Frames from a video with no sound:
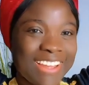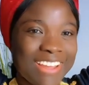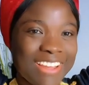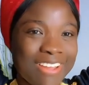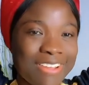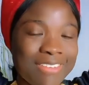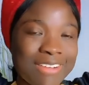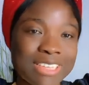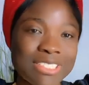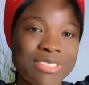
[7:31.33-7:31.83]

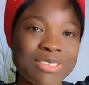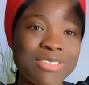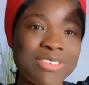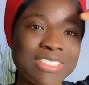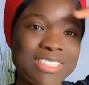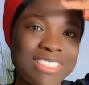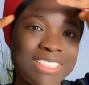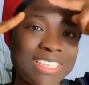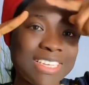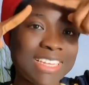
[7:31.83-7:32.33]
All right, so you
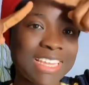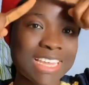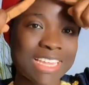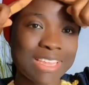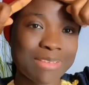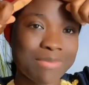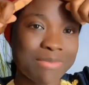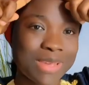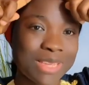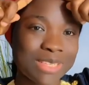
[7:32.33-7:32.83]
see that the
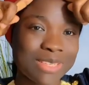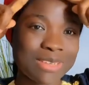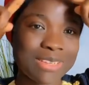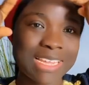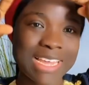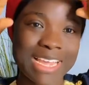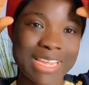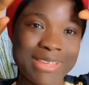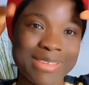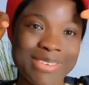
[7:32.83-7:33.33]
method
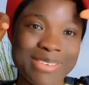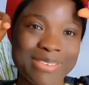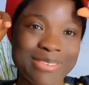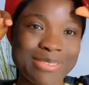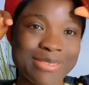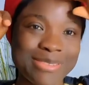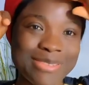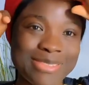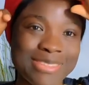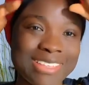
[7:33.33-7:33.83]
I
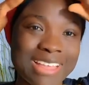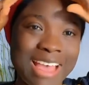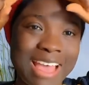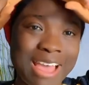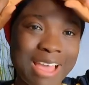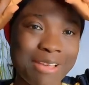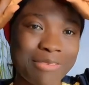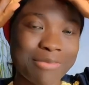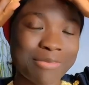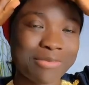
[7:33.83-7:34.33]
use, I
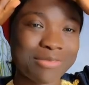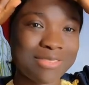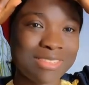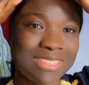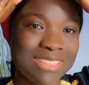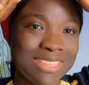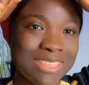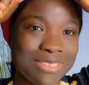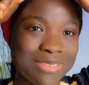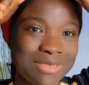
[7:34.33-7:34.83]
have
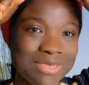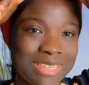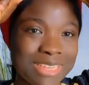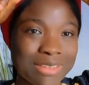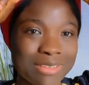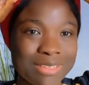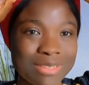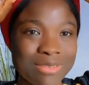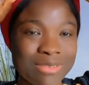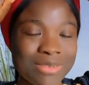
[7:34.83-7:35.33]
sealed
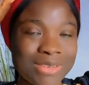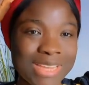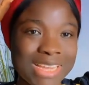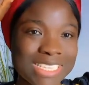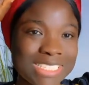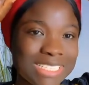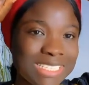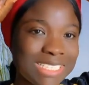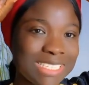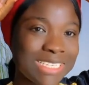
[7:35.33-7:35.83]
it. You
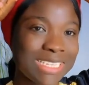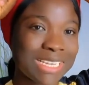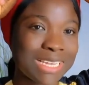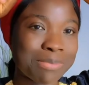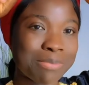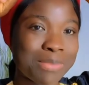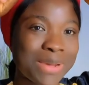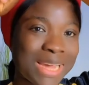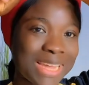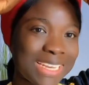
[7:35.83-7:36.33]
can't see the
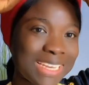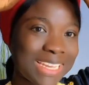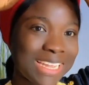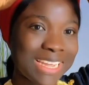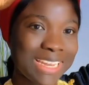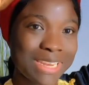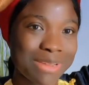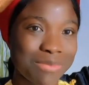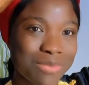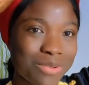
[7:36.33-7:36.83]
band
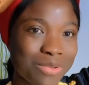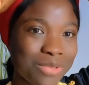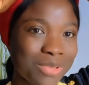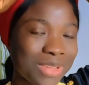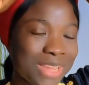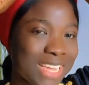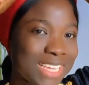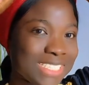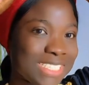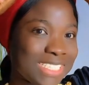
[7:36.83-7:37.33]
anymore. You
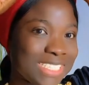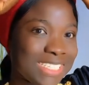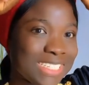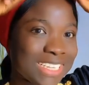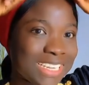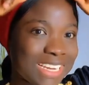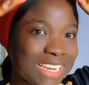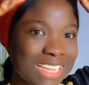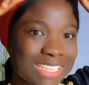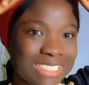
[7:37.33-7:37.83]
can't see the
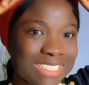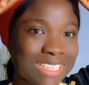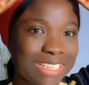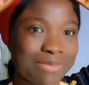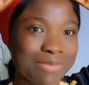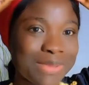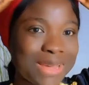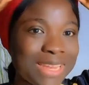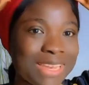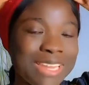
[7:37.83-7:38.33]
elastic
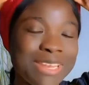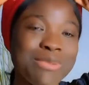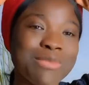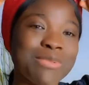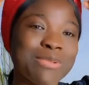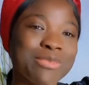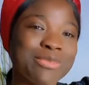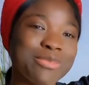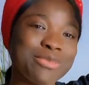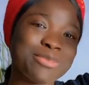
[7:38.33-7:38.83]
band
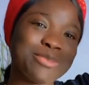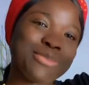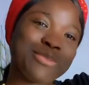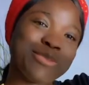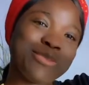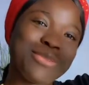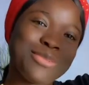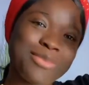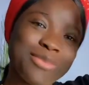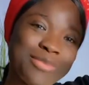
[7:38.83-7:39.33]
anymore. So
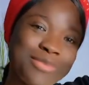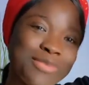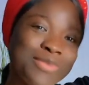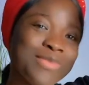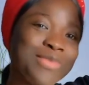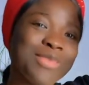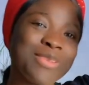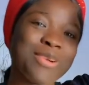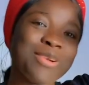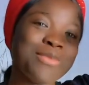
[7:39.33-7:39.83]
don't
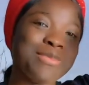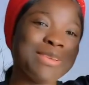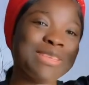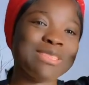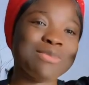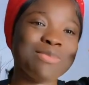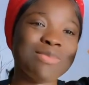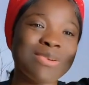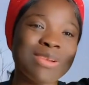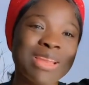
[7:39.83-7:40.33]
always
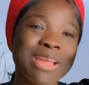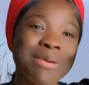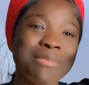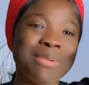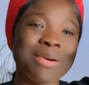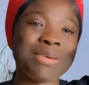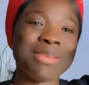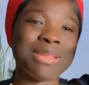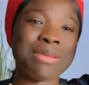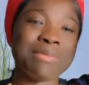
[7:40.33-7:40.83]
bother
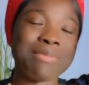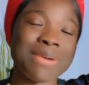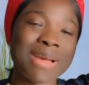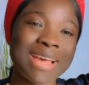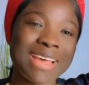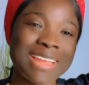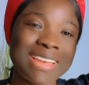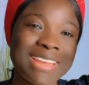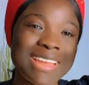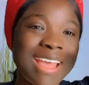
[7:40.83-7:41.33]
about the
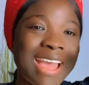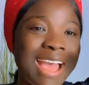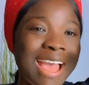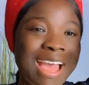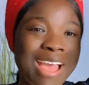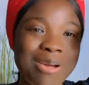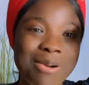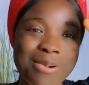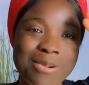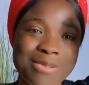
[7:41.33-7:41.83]
band.
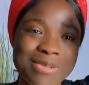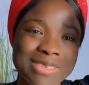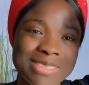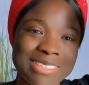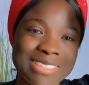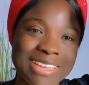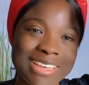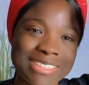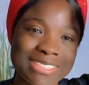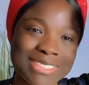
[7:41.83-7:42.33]
I always
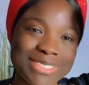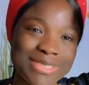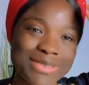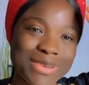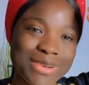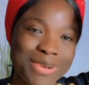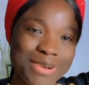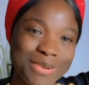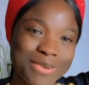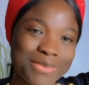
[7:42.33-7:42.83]
got you
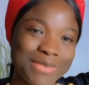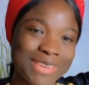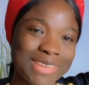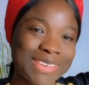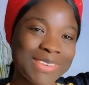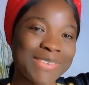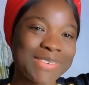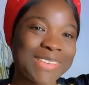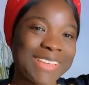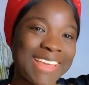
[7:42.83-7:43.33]
covered,
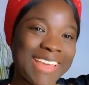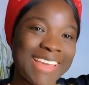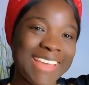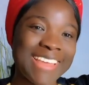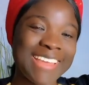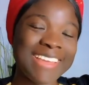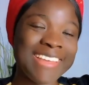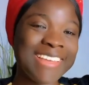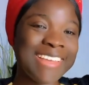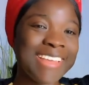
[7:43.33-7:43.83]

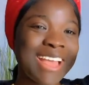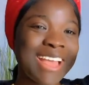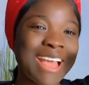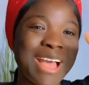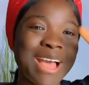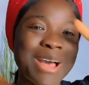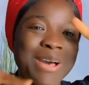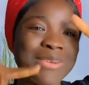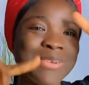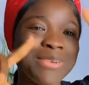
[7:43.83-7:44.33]
okay?
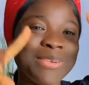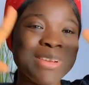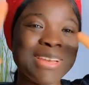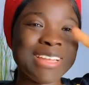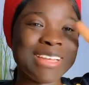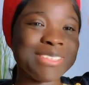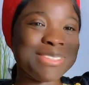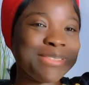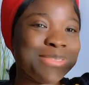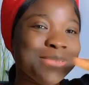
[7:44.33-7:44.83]
I'll not
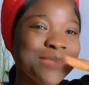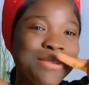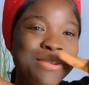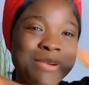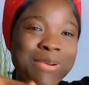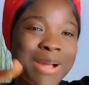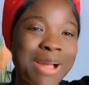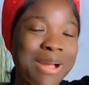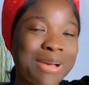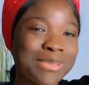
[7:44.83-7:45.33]
let you
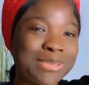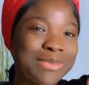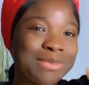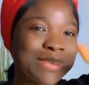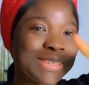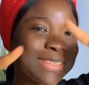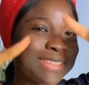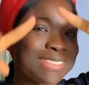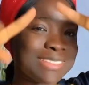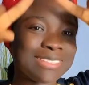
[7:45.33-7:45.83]
go out
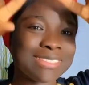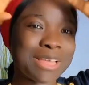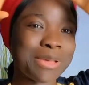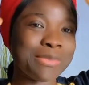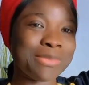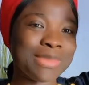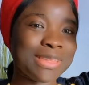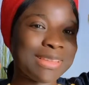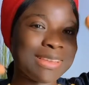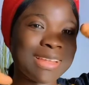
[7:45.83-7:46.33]
with
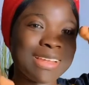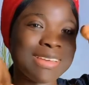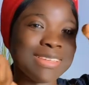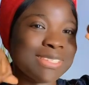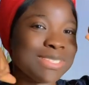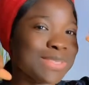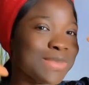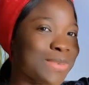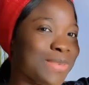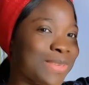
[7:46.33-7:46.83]
something that
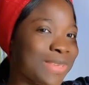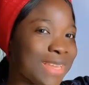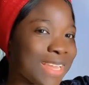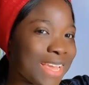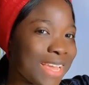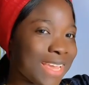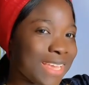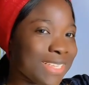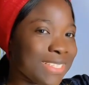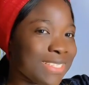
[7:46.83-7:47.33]
is not
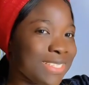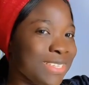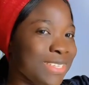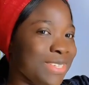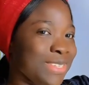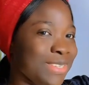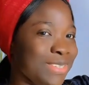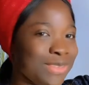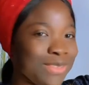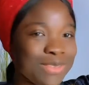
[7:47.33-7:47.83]
nice.
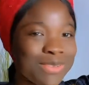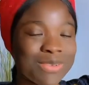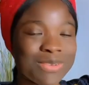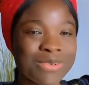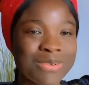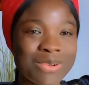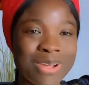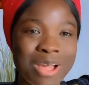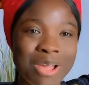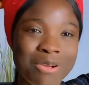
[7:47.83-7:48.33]
You
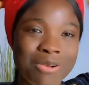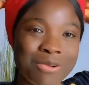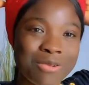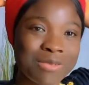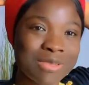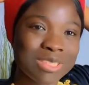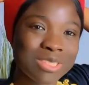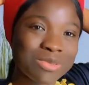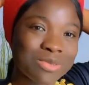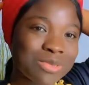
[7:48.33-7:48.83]
know, I
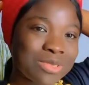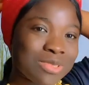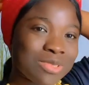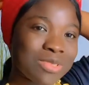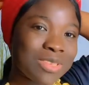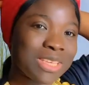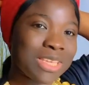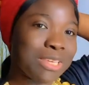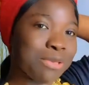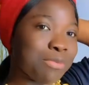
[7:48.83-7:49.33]
always want to
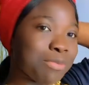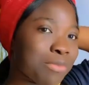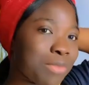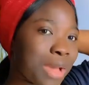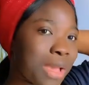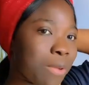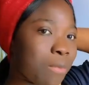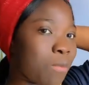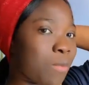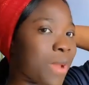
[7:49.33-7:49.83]
keep
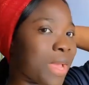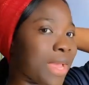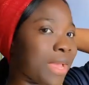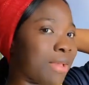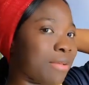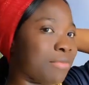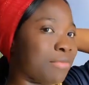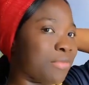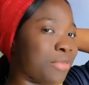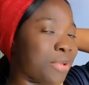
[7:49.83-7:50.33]
my work
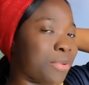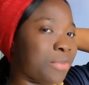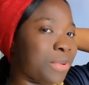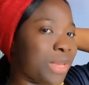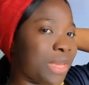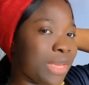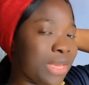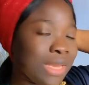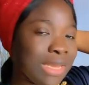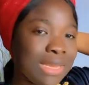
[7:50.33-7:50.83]

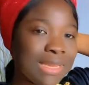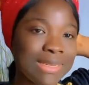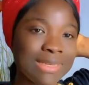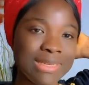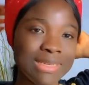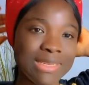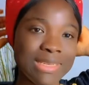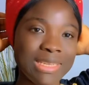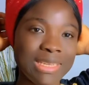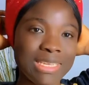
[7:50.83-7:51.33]
very
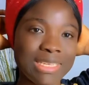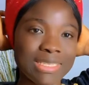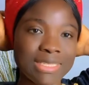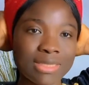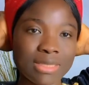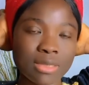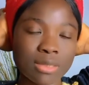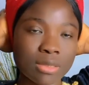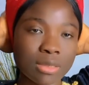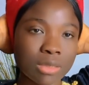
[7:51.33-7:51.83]

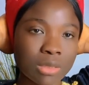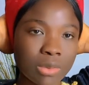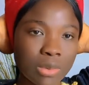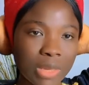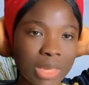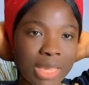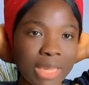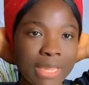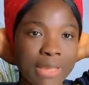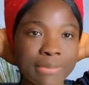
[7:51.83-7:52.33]
neat,
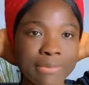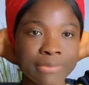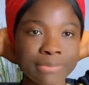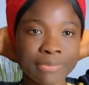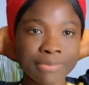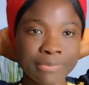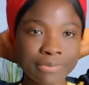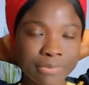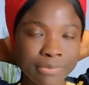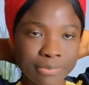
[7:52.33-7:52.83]
okay?
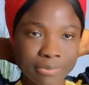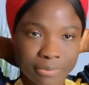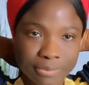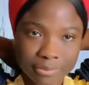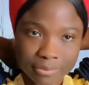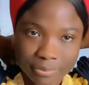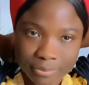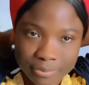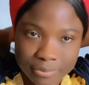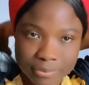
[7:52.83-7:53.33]

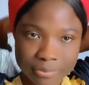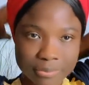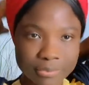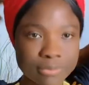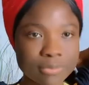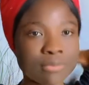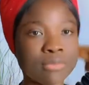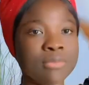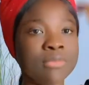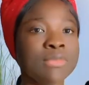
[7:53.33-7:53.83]
Mm-hmm.
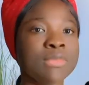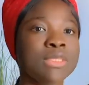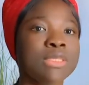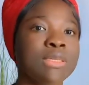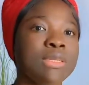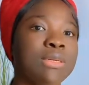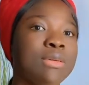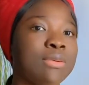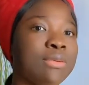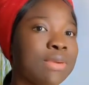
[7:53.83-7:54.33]

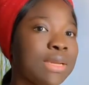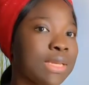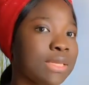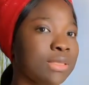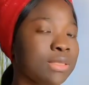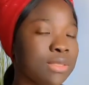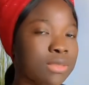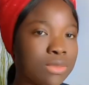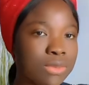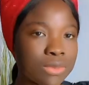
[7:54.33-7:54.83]
All right,
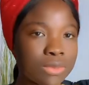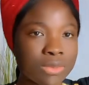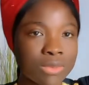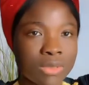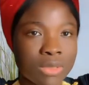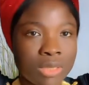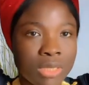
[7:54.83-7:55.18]
so